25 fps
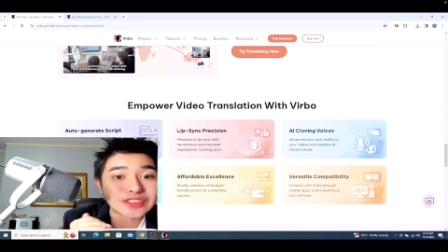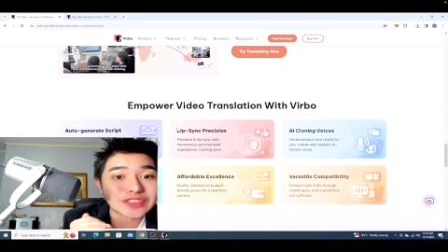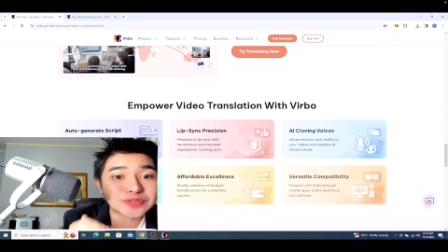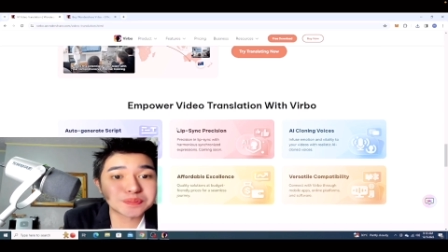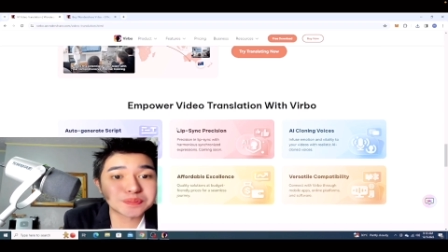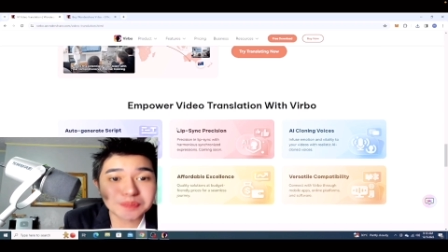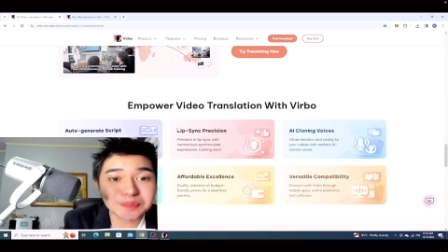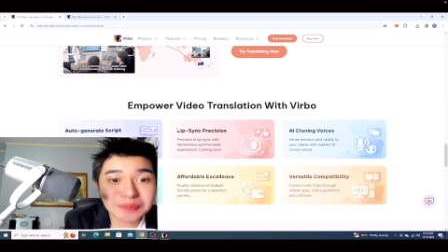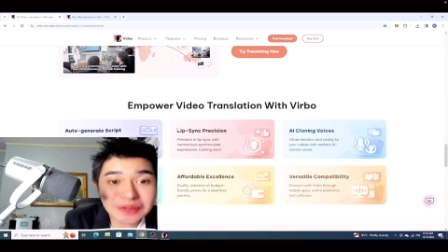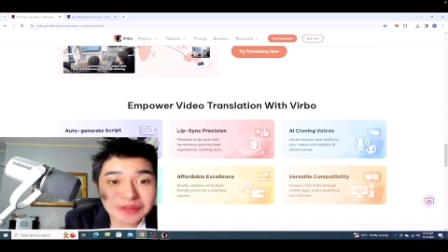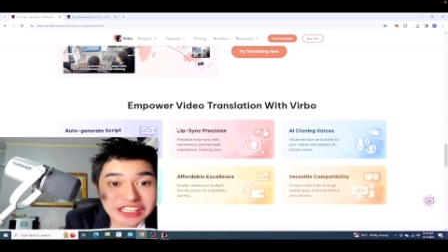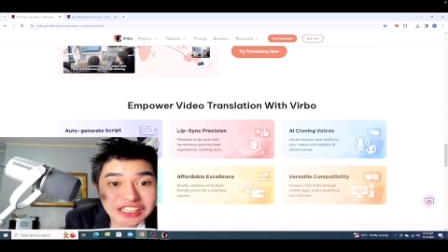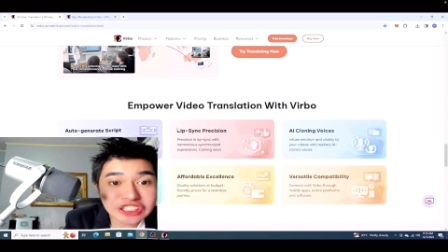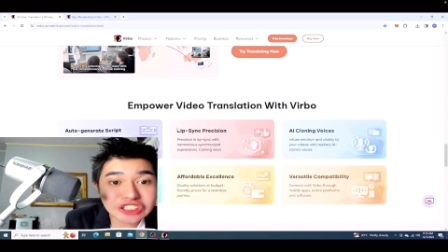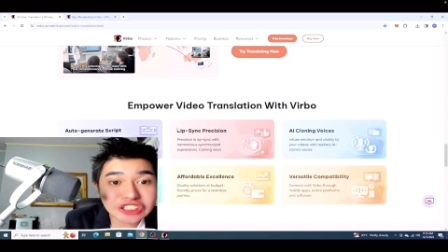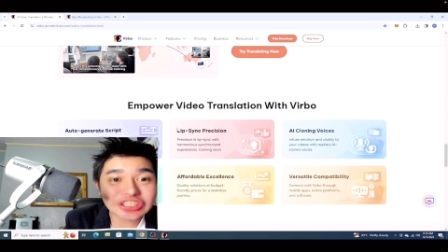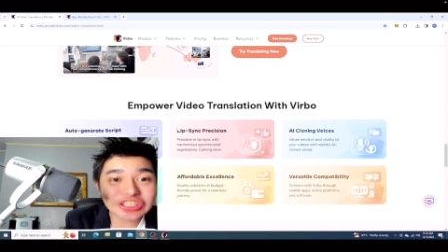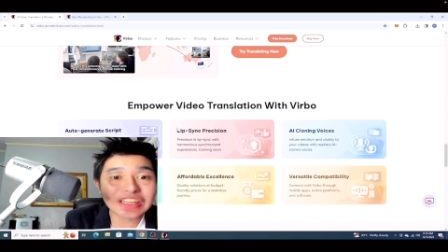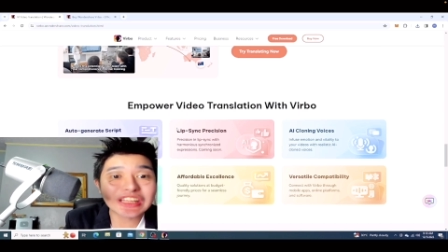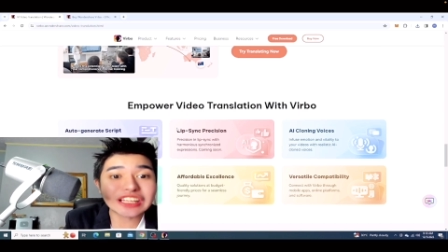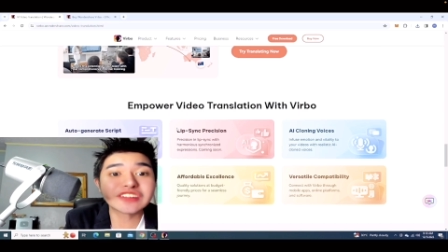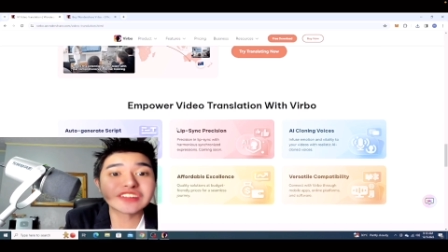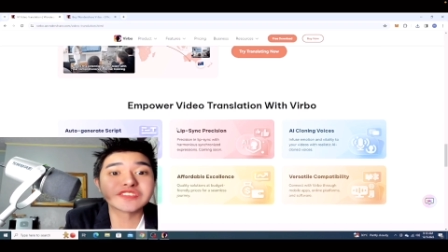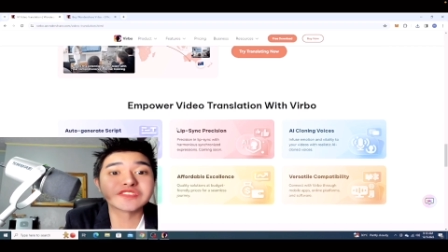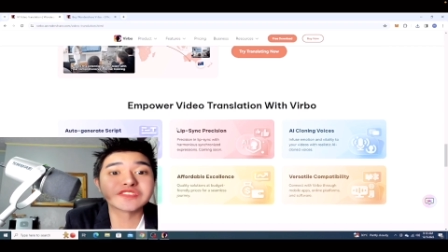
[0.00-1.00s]
speech
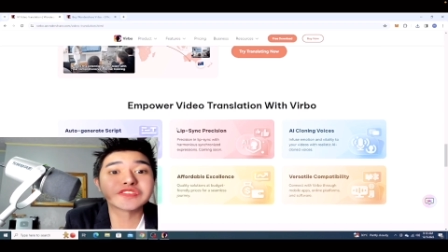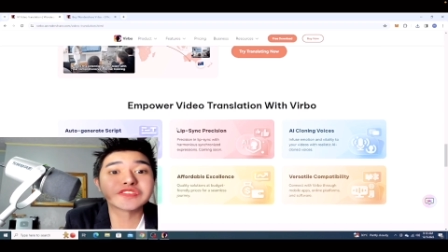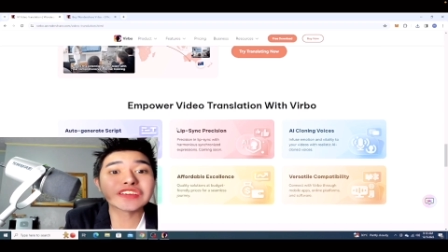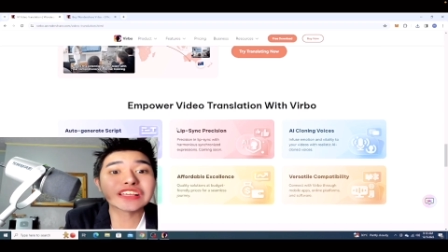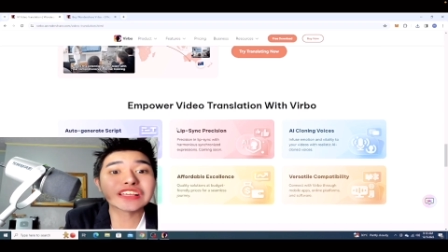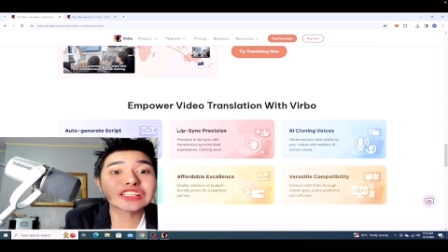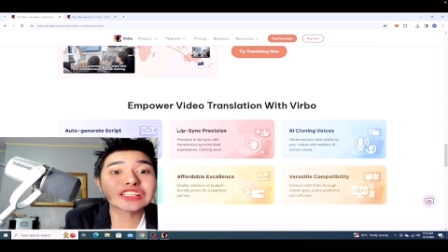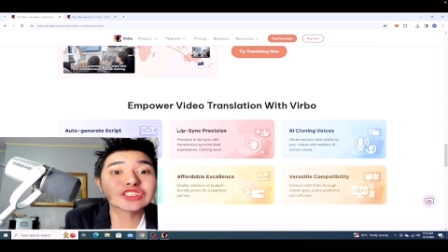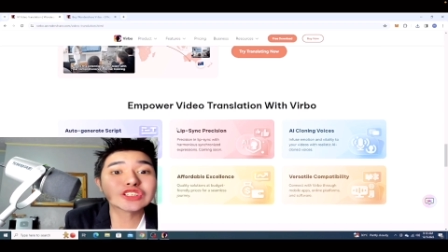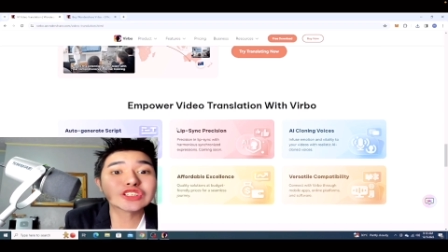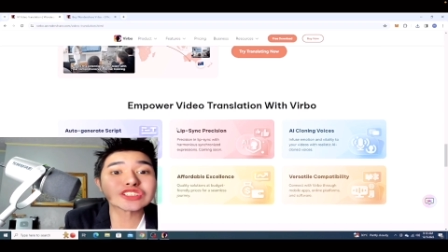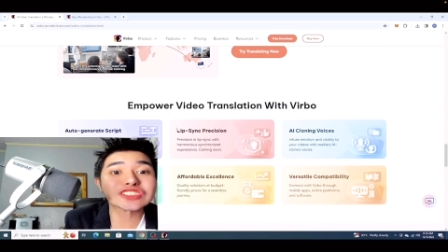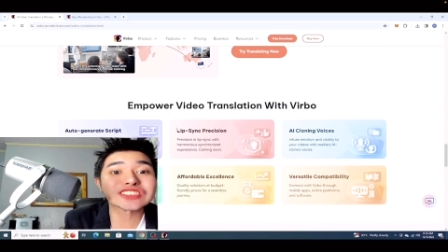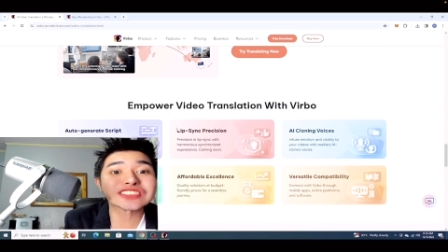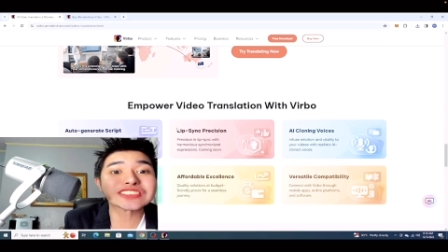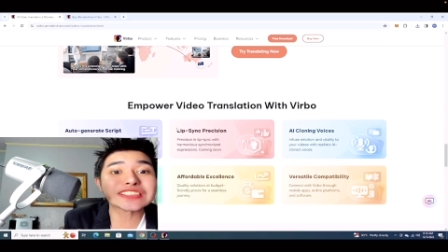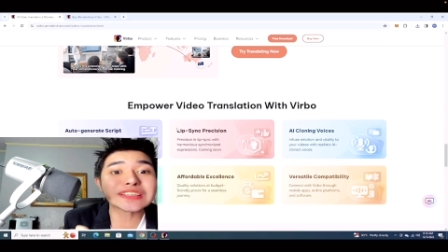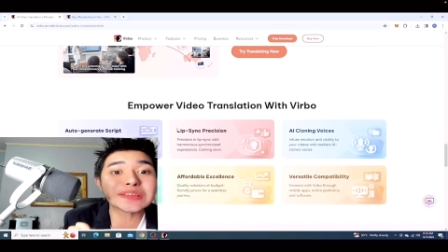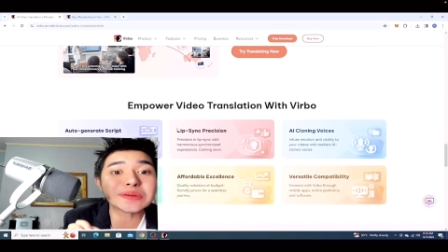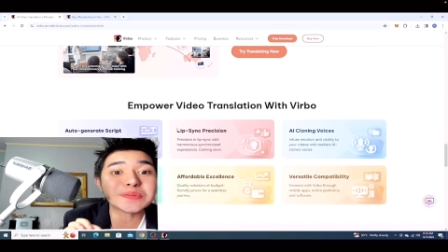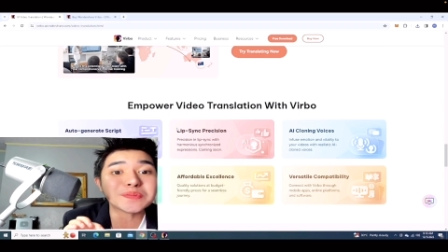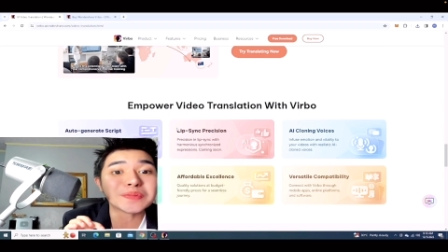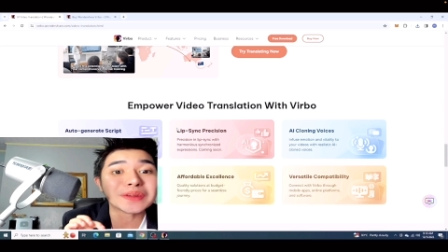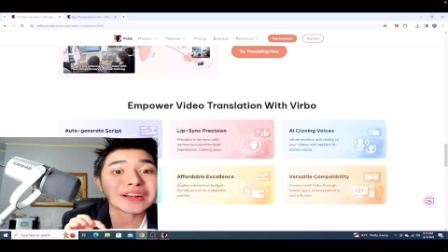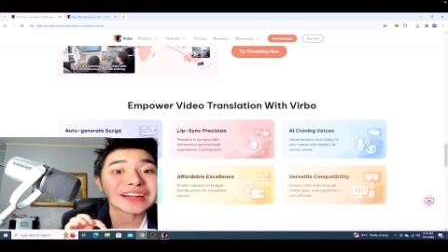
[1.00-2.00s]
in video
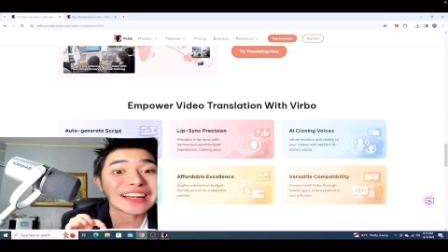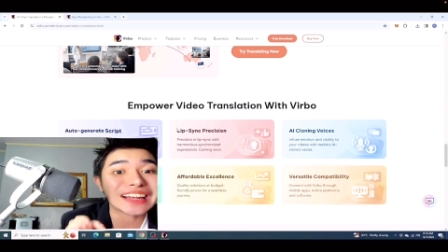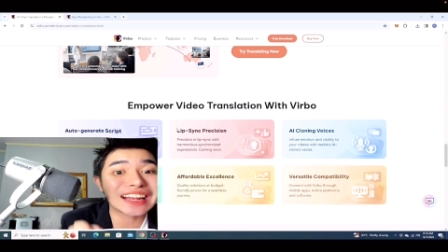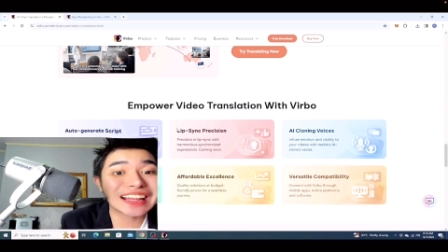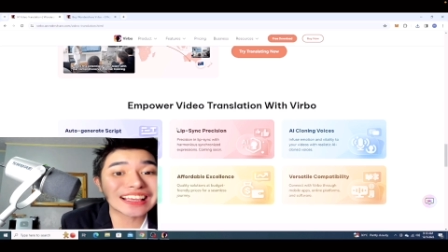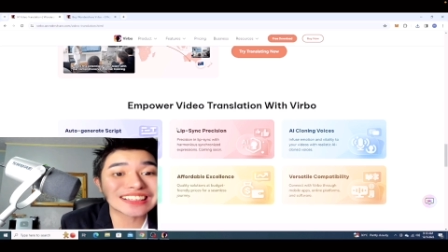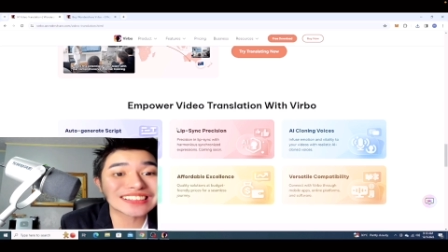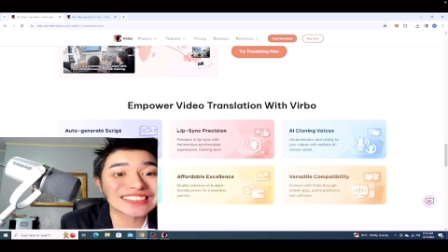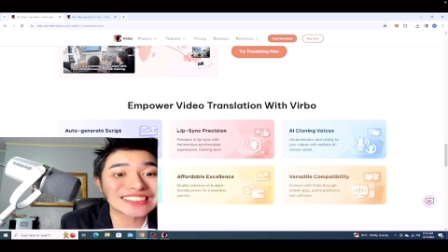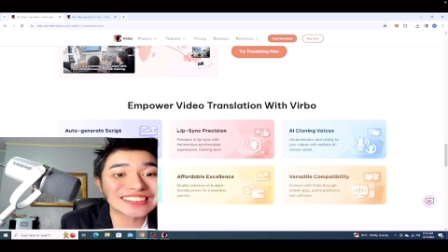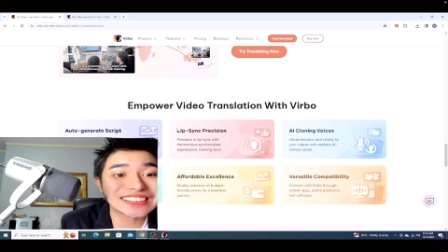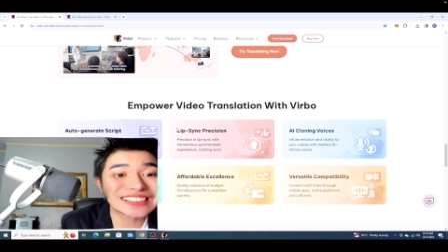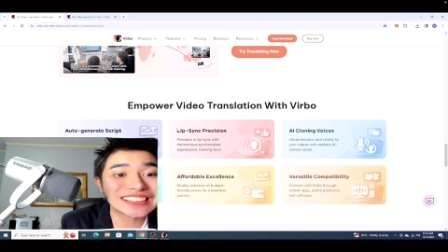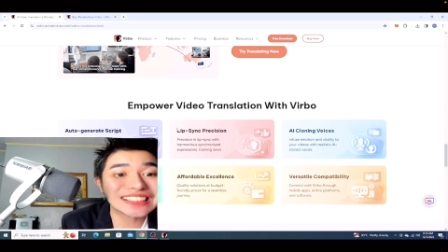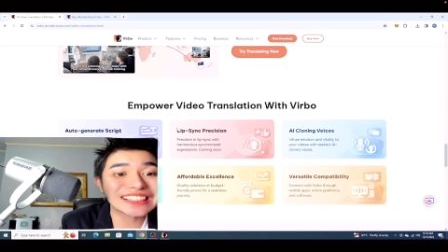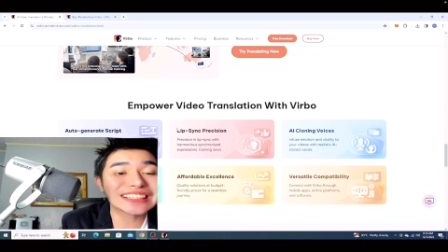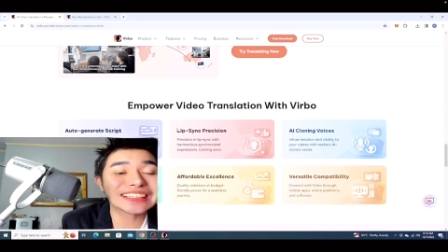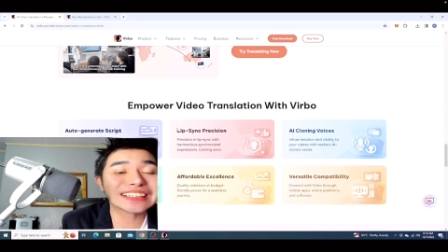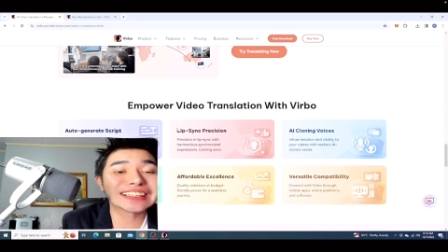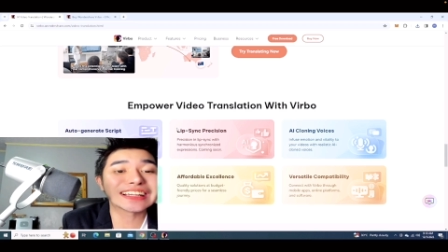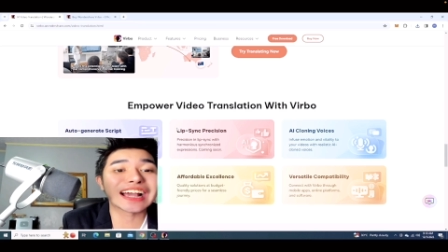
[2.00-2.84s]
seamlessly.